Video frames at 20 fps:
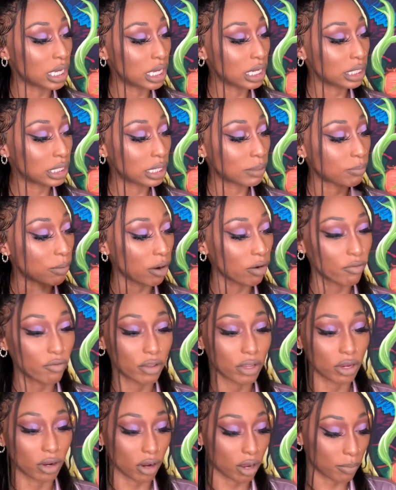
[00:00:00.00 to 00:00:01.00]
dip our
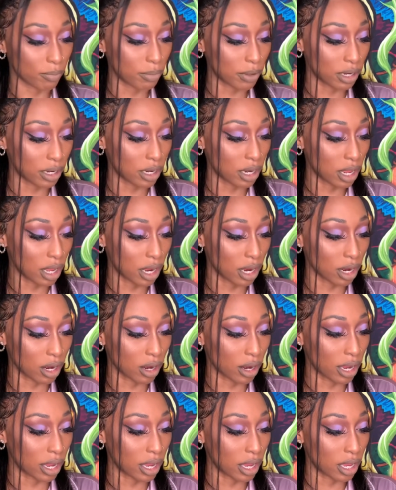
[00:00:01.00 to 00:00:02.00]
finger up in
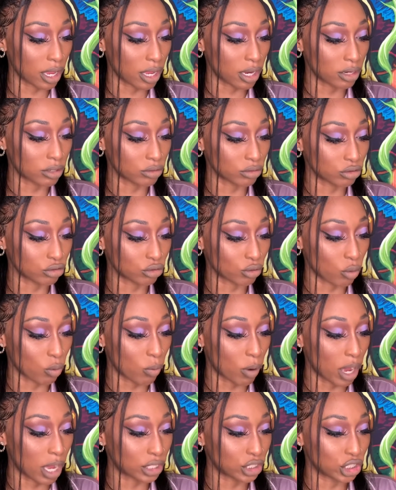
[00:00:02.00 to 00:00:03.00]
there and
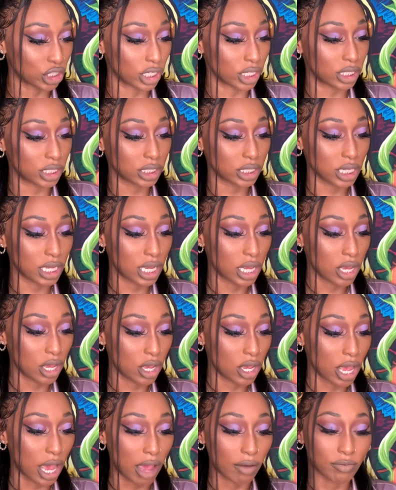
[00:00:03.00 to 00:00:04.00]
swatch it.
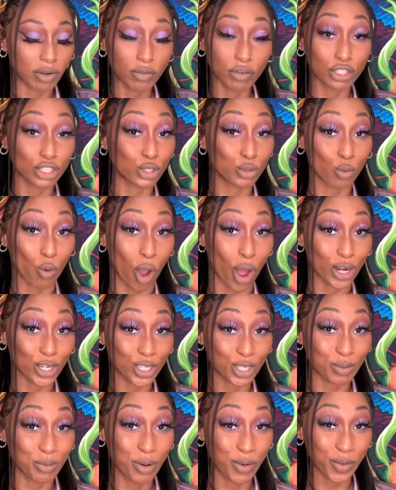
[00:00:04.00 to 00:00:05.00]
I've never
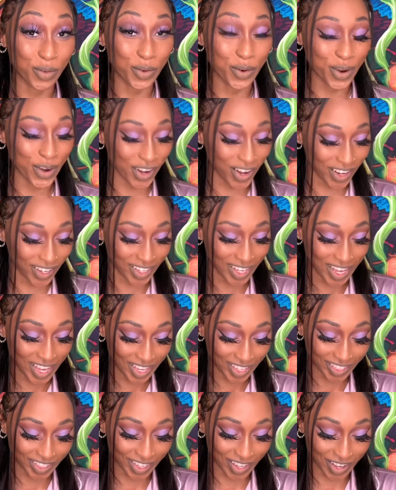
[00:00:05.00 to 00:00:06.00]
swatched before,
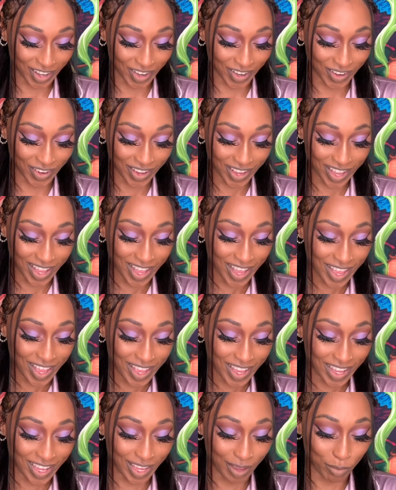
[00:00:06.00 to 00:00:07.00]
so
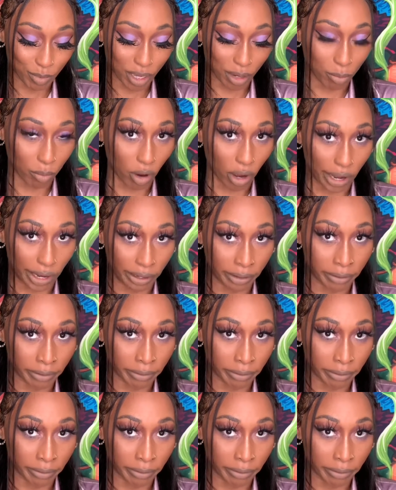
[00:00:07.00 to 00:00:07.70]
give me a break.